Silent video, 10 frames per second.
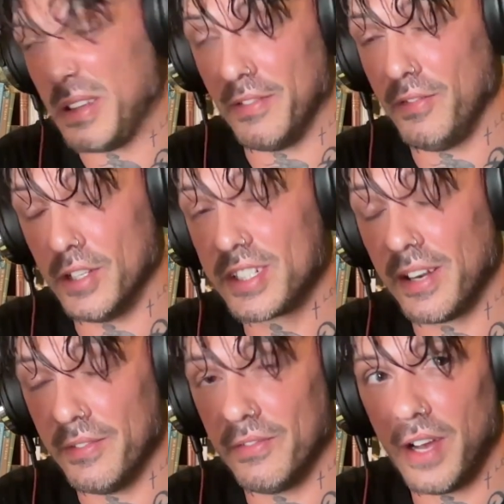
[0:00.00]
or the
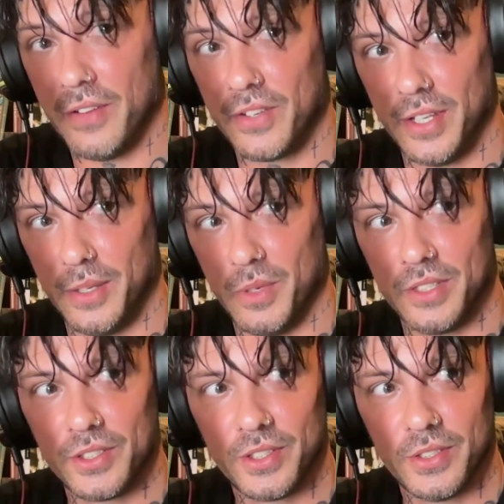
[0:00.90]
first Canon 5D,
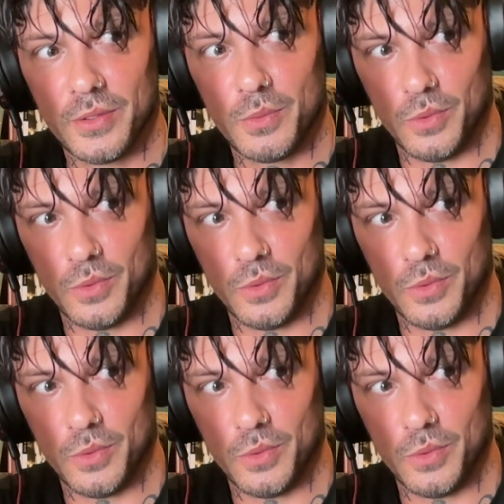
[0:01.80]
which